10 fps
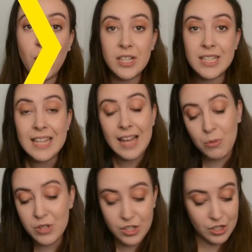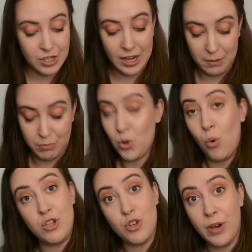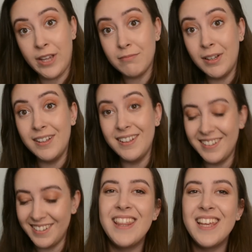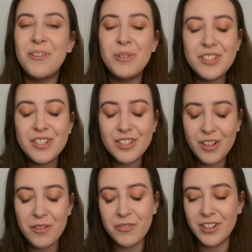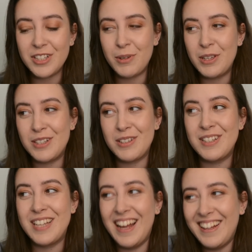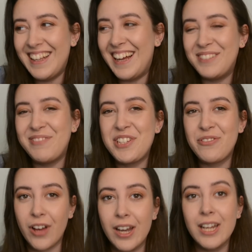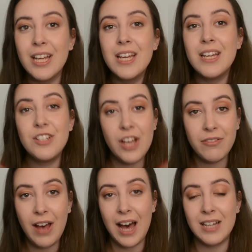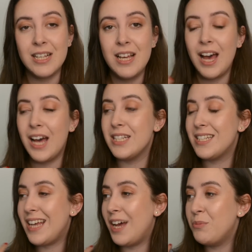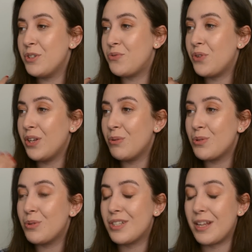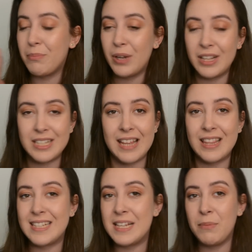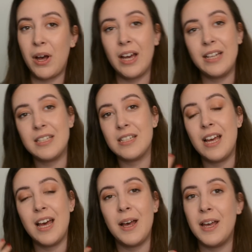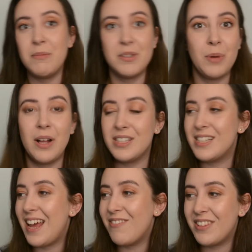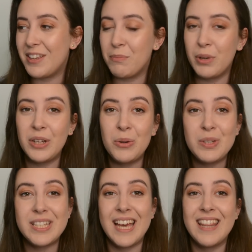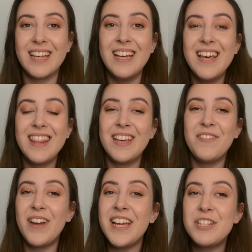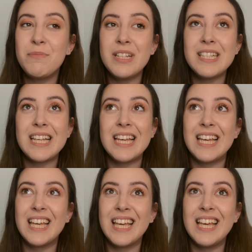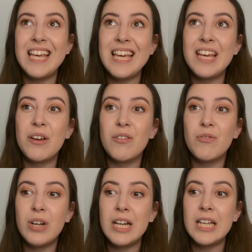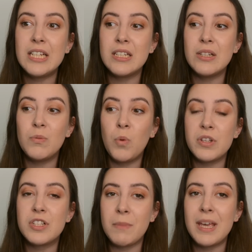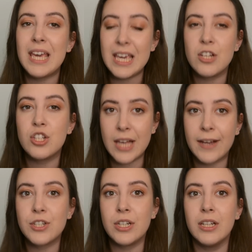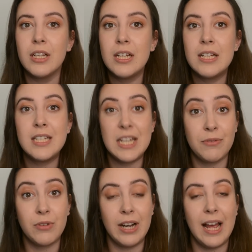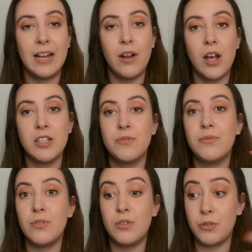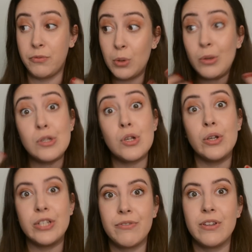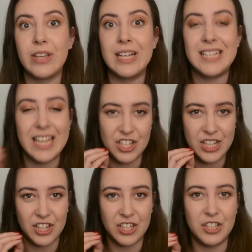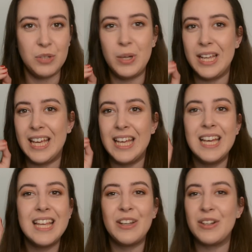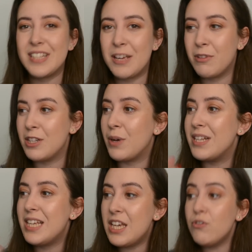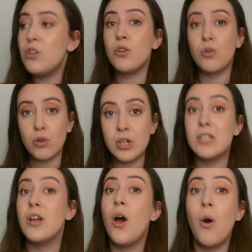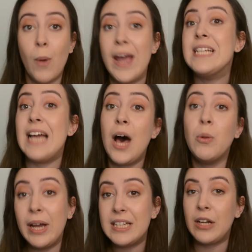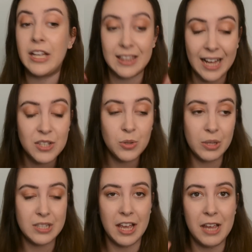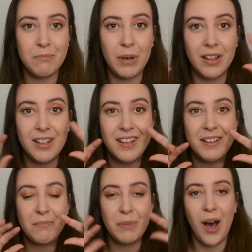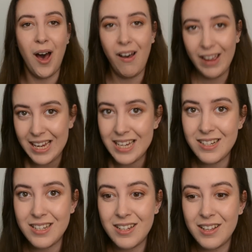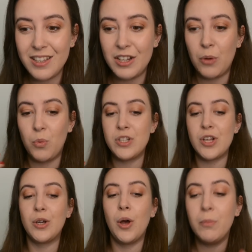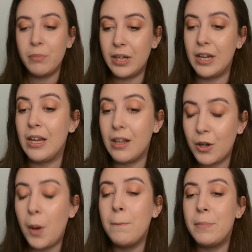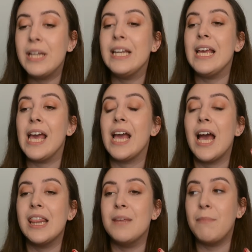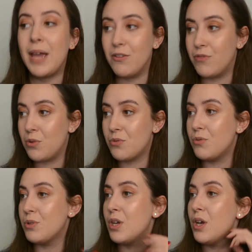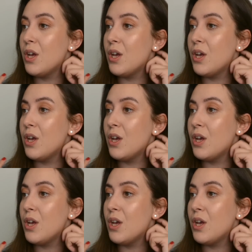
honestly, that was just like pure joy. I think what's just so fun as well is you can tell how much fun Geoff had and how much fun it was all just like putting together, the team behind him as well, just everything, putting it all together, the arrangements. He really wants to make each section different and us to focus on different things each section. He doesn't want to hear, you know, the same thing twice, even in the chorus, way down, like that's all the same, but behind, you know, what's accompanying the main vocals